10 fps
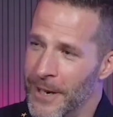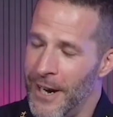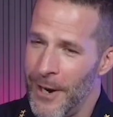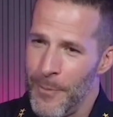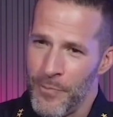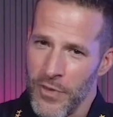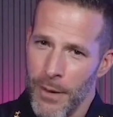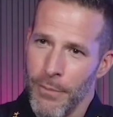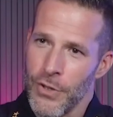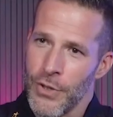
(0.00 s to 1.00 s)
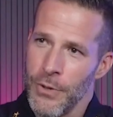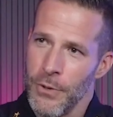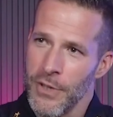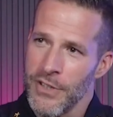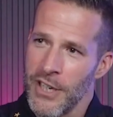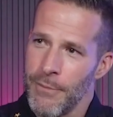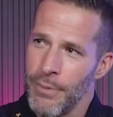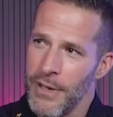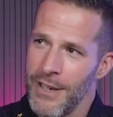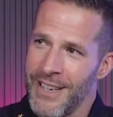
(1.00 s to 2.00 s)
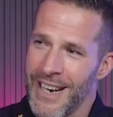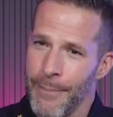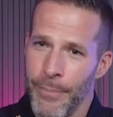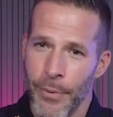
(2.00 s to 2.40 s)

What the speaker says: Number 2 is gonna be Gran